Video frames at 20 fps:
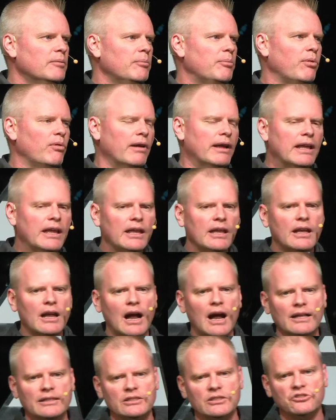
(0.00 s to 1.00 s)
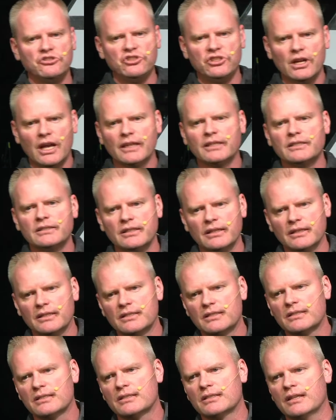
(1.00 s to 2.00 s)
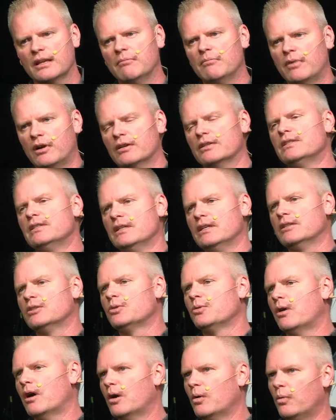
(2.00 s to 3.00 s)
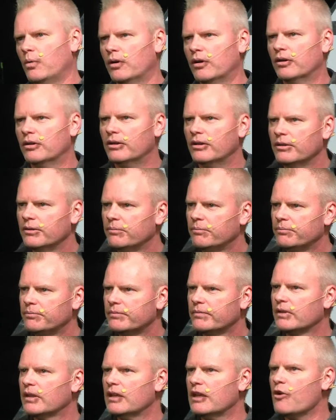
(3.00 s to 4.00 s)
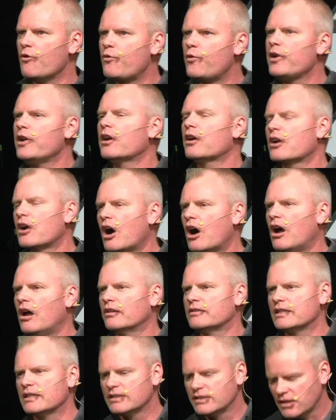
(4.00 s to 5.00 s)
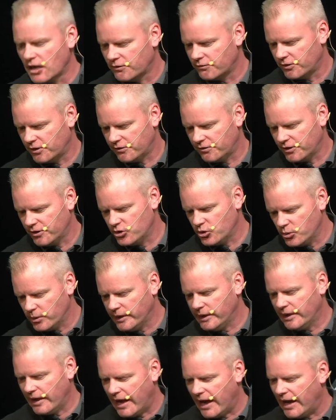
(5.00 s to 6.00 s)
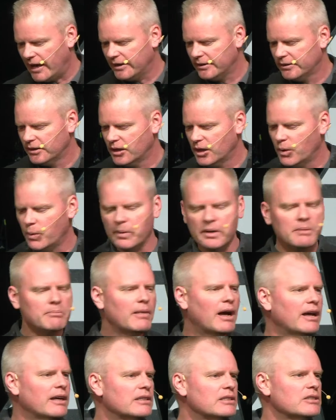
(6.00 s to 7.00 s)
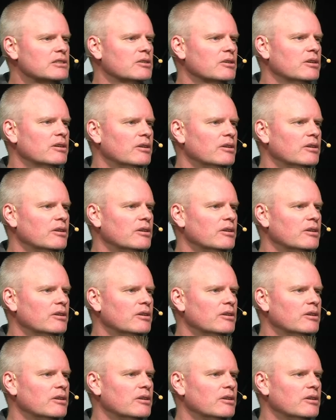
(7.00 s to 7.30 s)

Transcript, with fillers: bringing God's justice and mercy into our world, if we are called to suffer for doing that, we must